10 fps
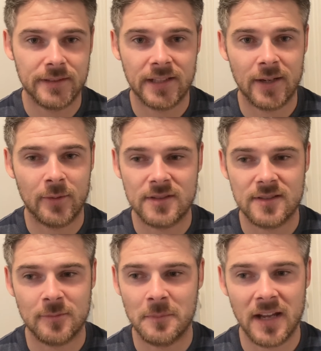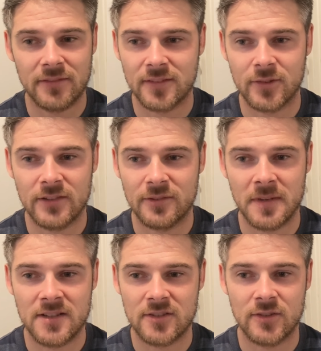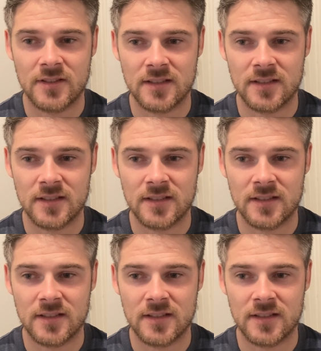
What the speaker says: it's when we have the right information, guys,